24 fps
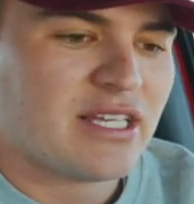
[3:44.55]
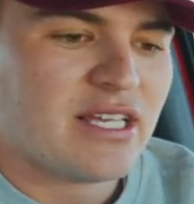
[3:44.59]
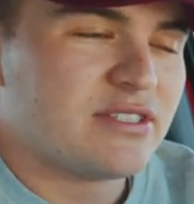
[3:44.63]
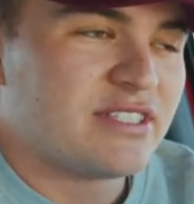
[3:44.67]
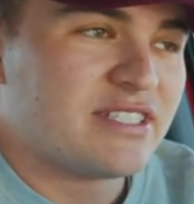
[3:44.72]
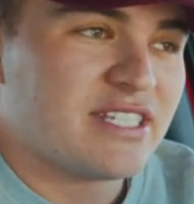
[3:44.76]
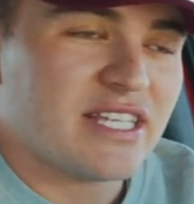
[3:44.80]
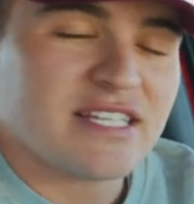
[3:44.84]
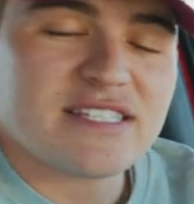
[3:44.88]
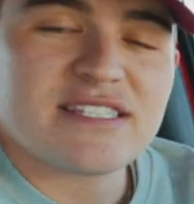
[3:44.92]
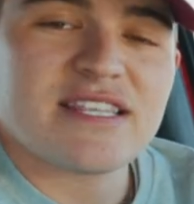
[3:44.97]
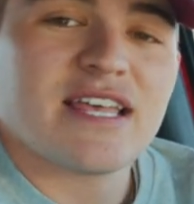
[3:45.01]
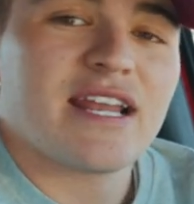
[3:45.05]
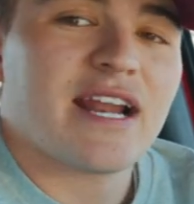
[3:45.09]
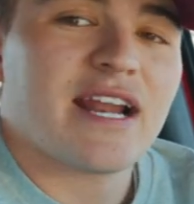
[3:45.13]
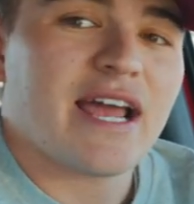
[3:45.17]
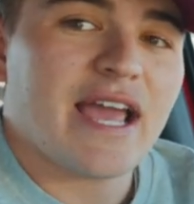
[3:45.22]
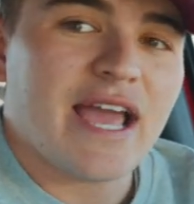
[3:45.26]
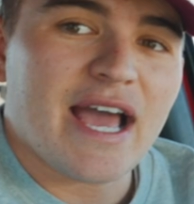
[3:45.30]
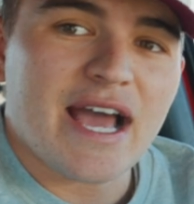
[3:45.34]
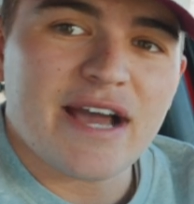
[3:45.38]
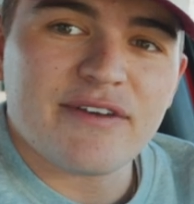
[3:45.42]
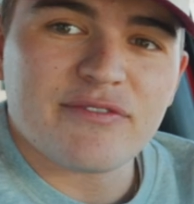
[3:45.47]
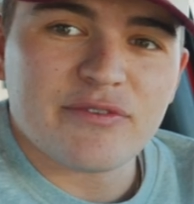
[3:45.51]
Since then, I
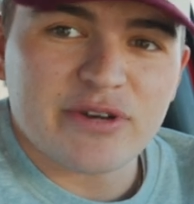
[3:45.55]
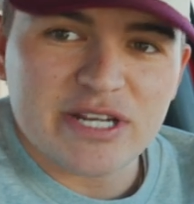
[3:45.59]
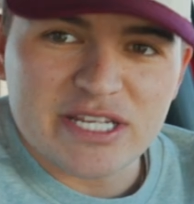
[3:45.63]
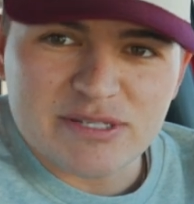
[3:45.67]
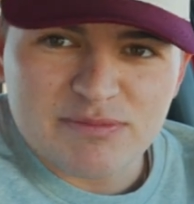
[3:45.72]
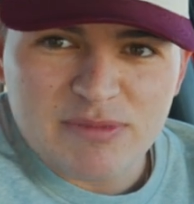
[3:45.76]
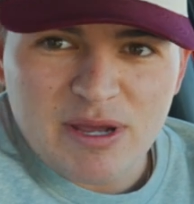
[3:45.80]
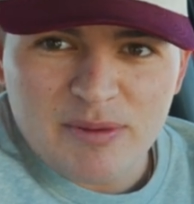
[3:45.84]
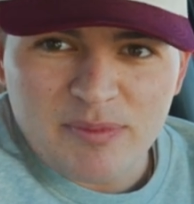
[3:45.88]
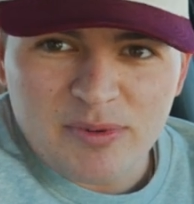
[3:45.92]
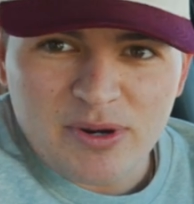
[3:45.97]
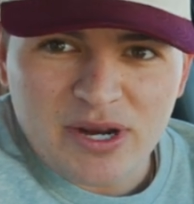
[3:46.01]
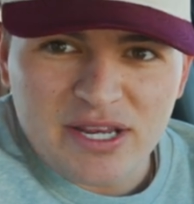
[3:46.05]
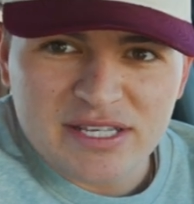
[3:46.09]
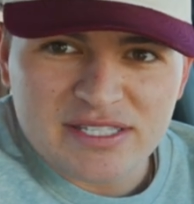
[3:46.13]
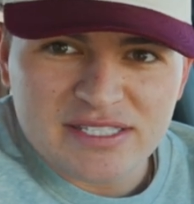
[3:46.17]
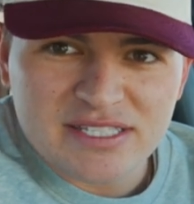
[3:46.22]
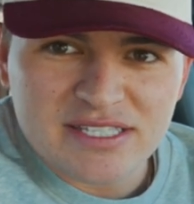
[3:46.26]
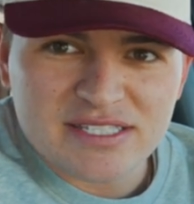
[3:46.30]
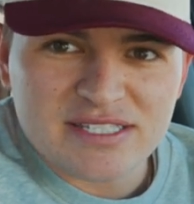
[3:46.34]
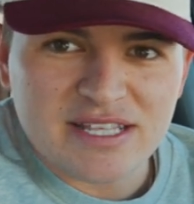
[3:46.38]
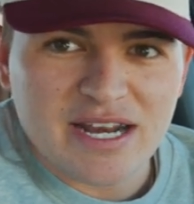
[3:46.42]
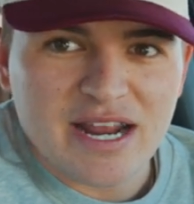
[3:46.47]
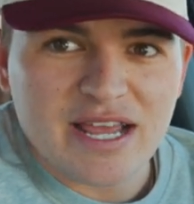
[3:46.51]
have raised my
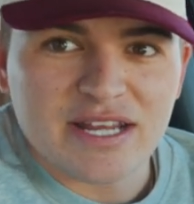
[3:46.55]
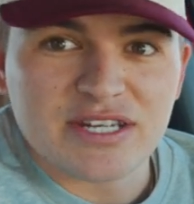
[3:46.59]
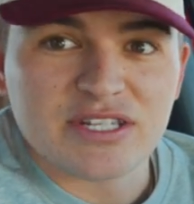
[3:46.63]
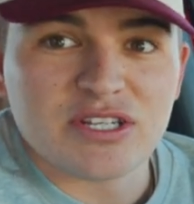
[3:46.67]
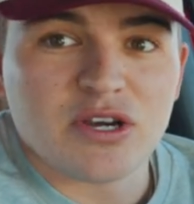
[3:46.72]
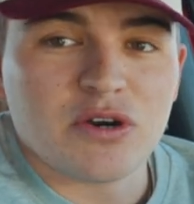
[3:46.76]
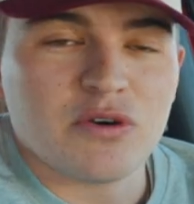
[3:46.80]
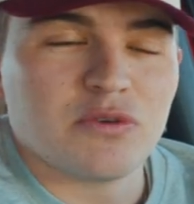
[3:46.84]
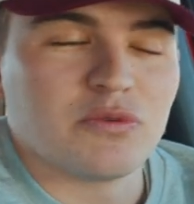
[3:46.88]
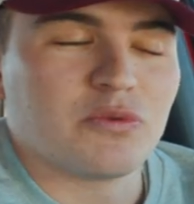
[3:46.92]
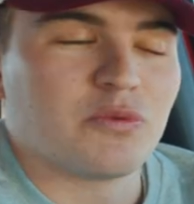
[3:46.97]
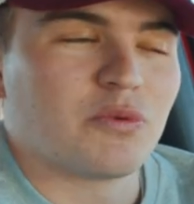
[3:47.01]
prices and I don't